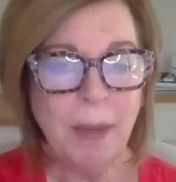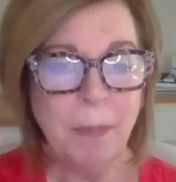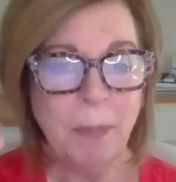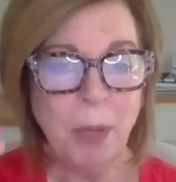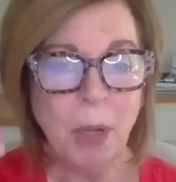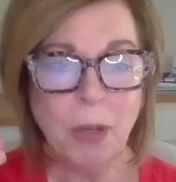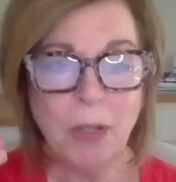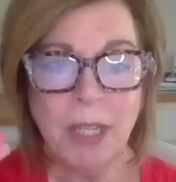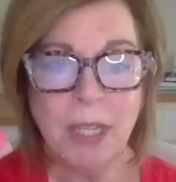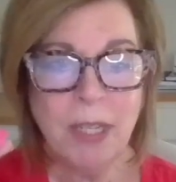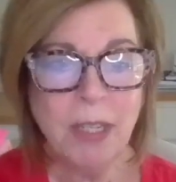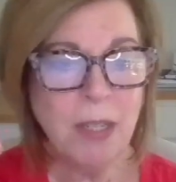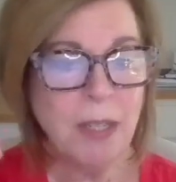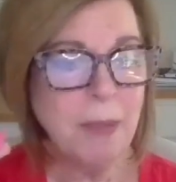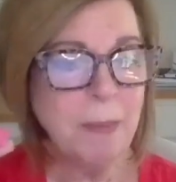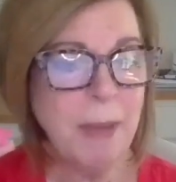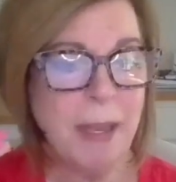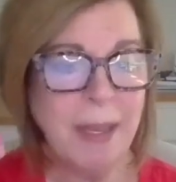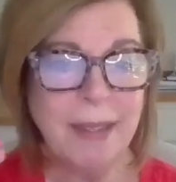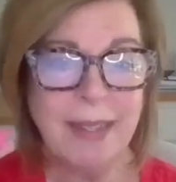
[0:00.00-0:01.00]
Protein
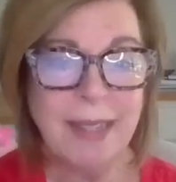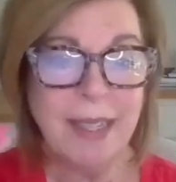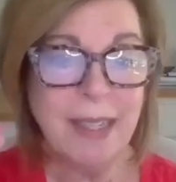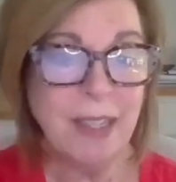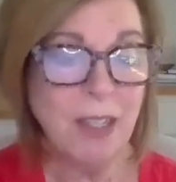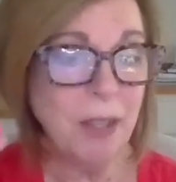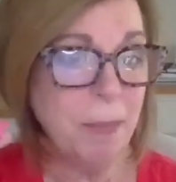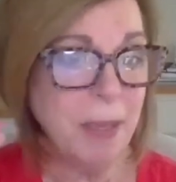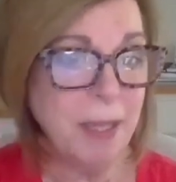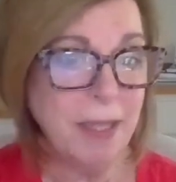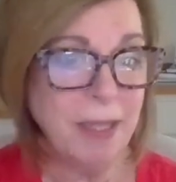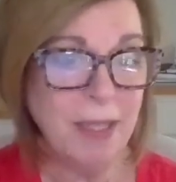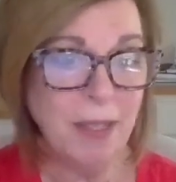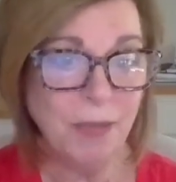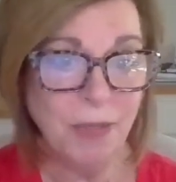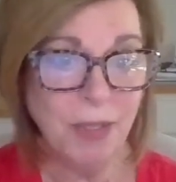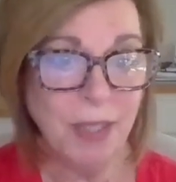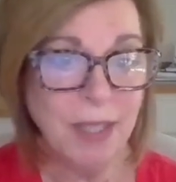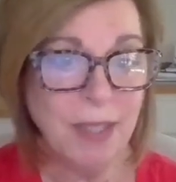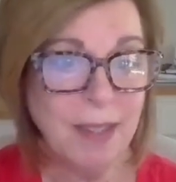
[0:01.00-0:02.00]
just makes such a big
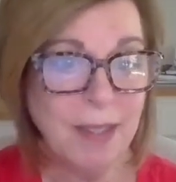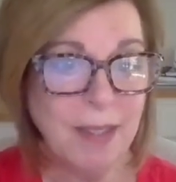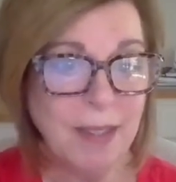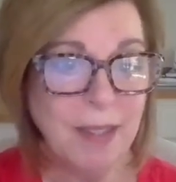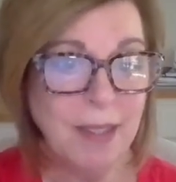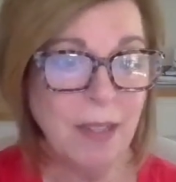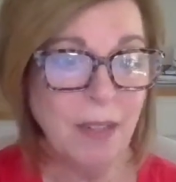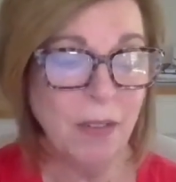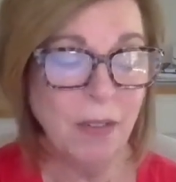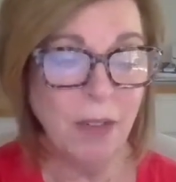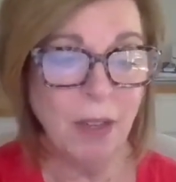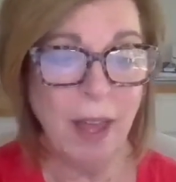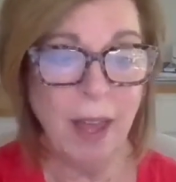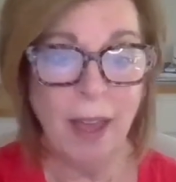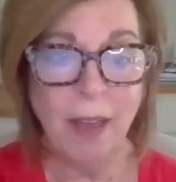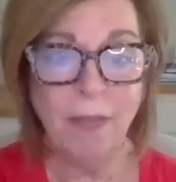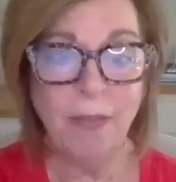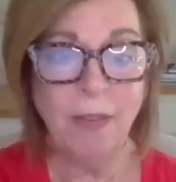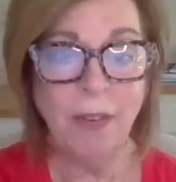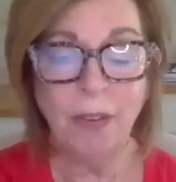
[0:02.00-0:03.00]
difference in your
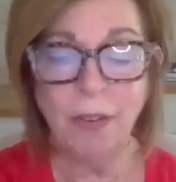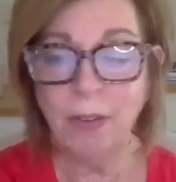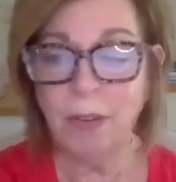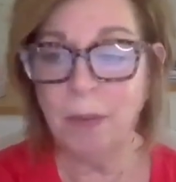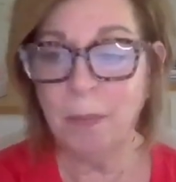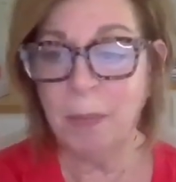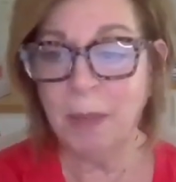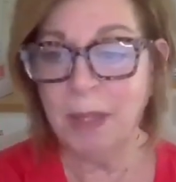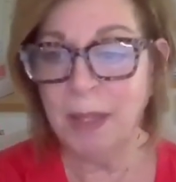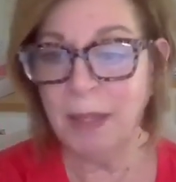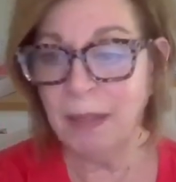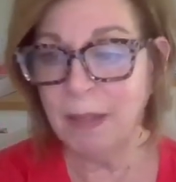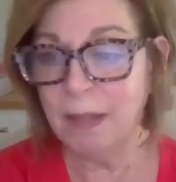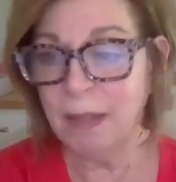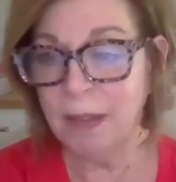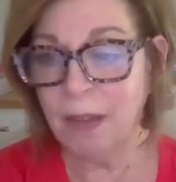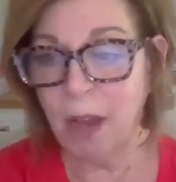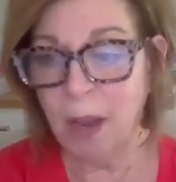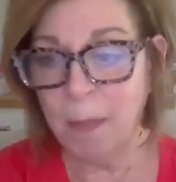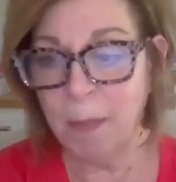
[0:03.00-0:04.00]
life.
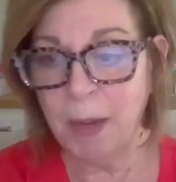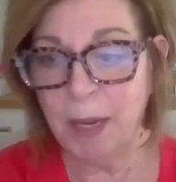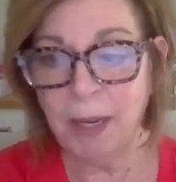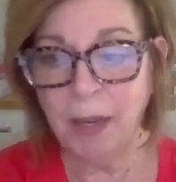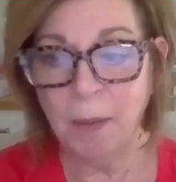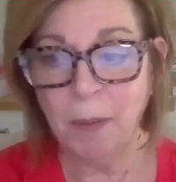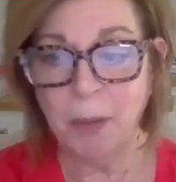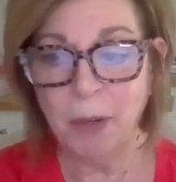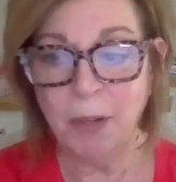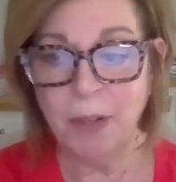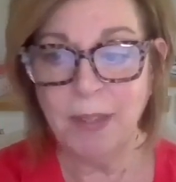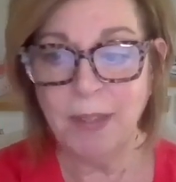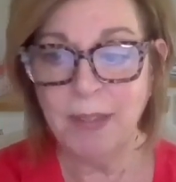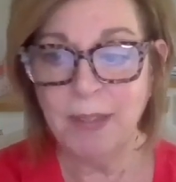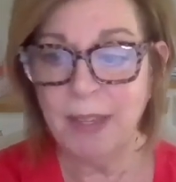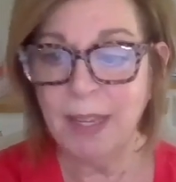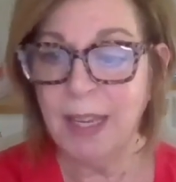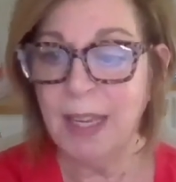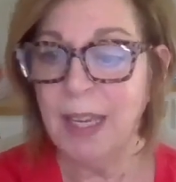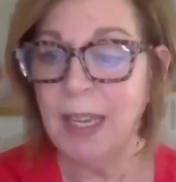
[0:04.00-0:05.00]
Melissa's commenting here,
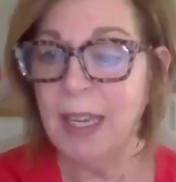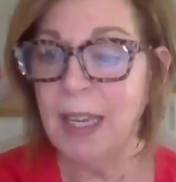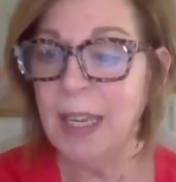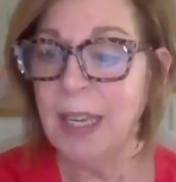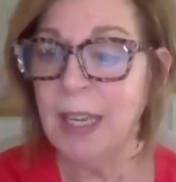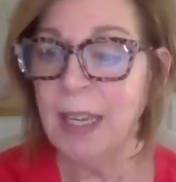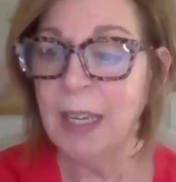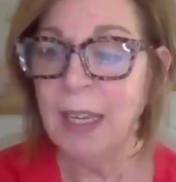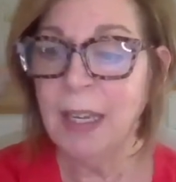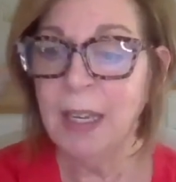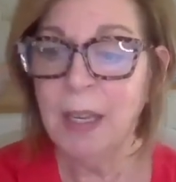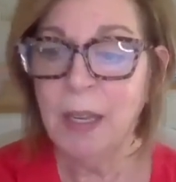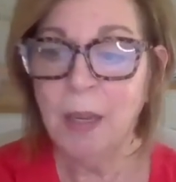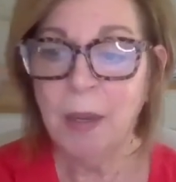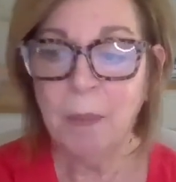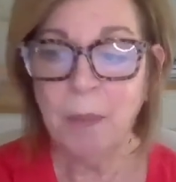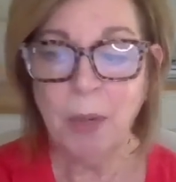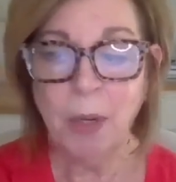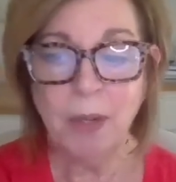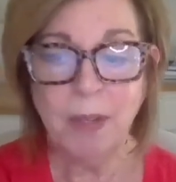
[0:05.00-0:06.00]
protein's key.
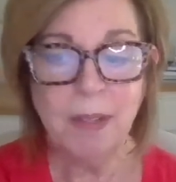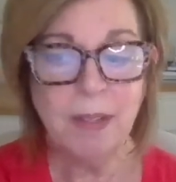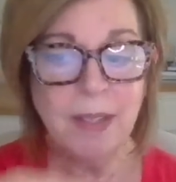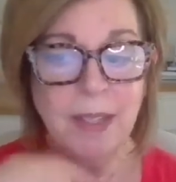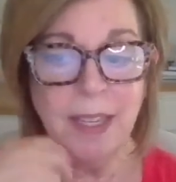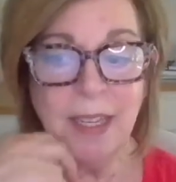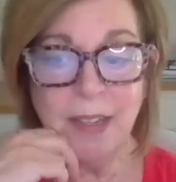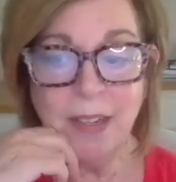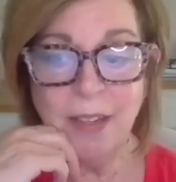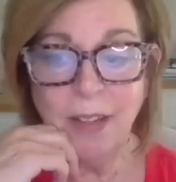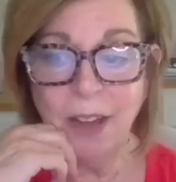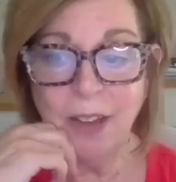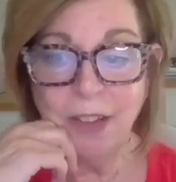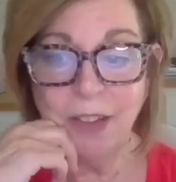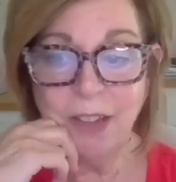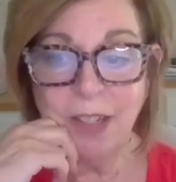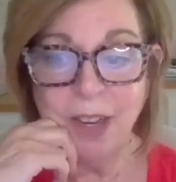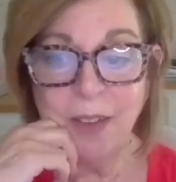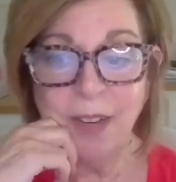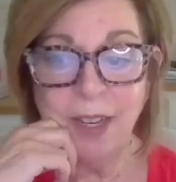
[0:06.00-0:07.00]
Protein's the key to
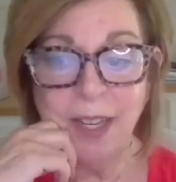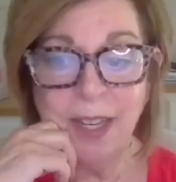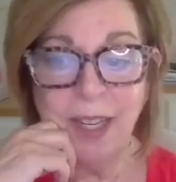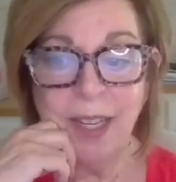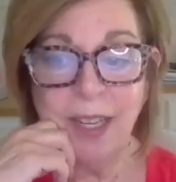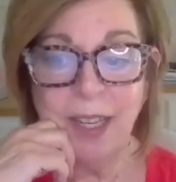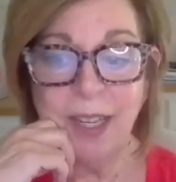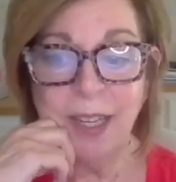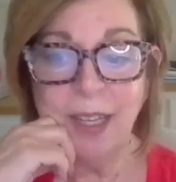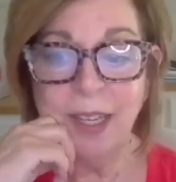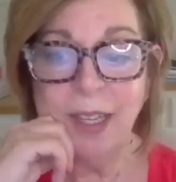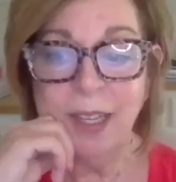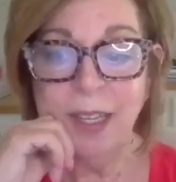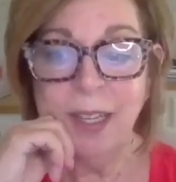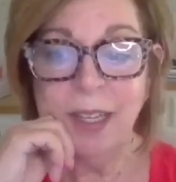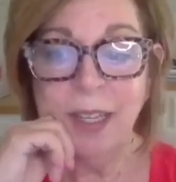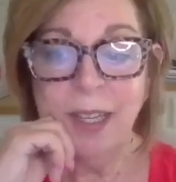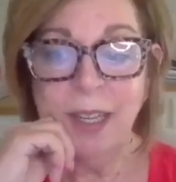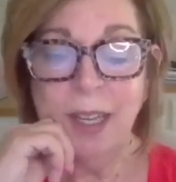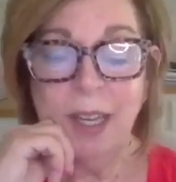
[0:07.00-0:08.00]
longevity.
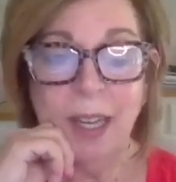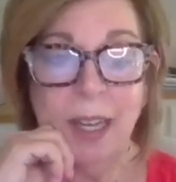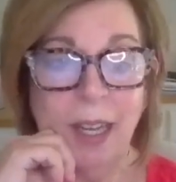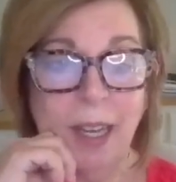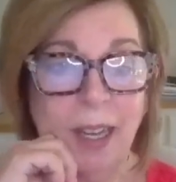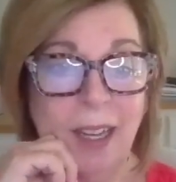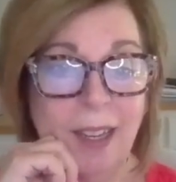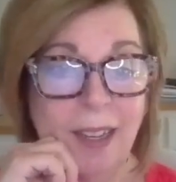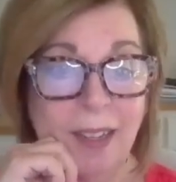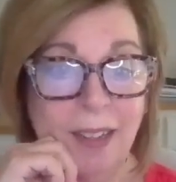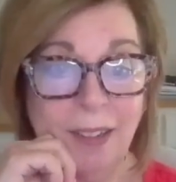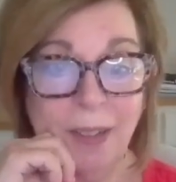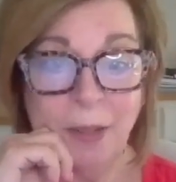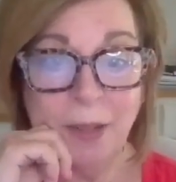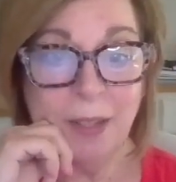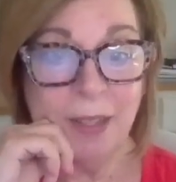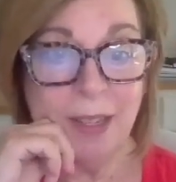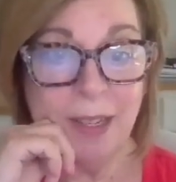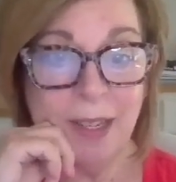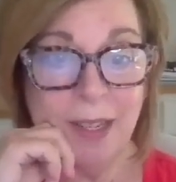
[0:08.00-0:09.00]
No,
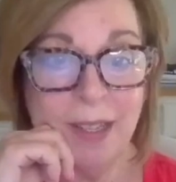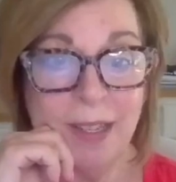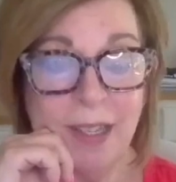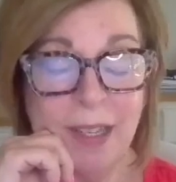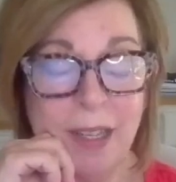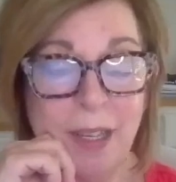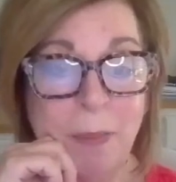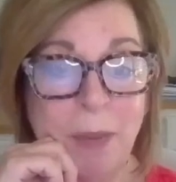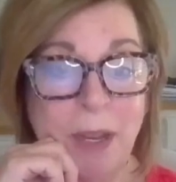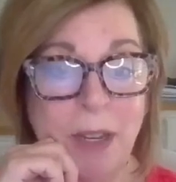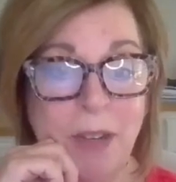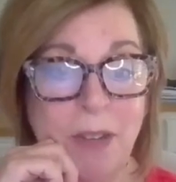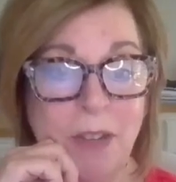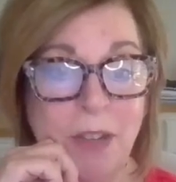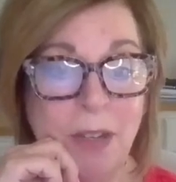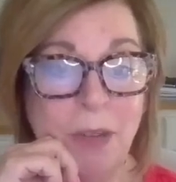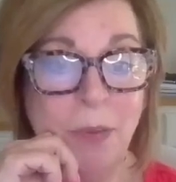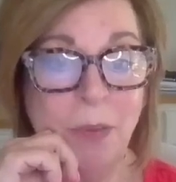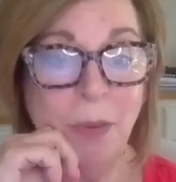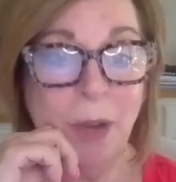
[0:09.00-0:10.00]
it's not easy, but
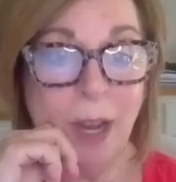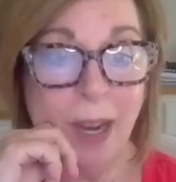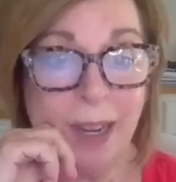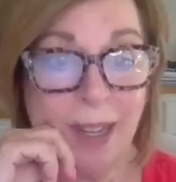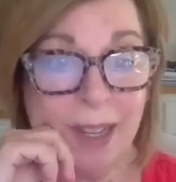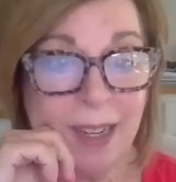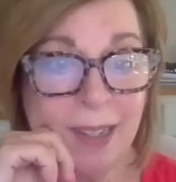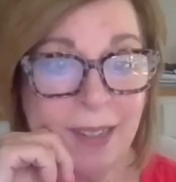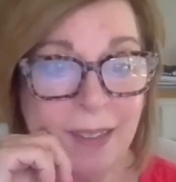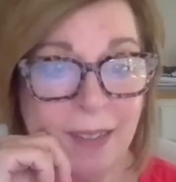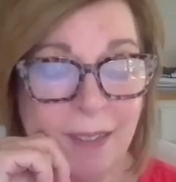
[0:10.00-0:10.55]
do you want it?